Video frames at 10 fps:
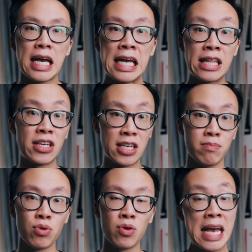in the
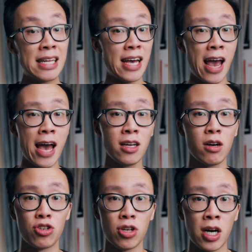gimbal and the
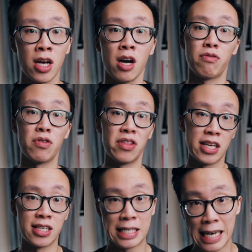handheld shot for
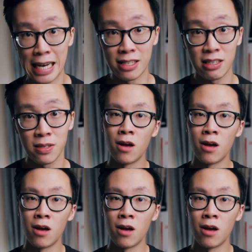this test.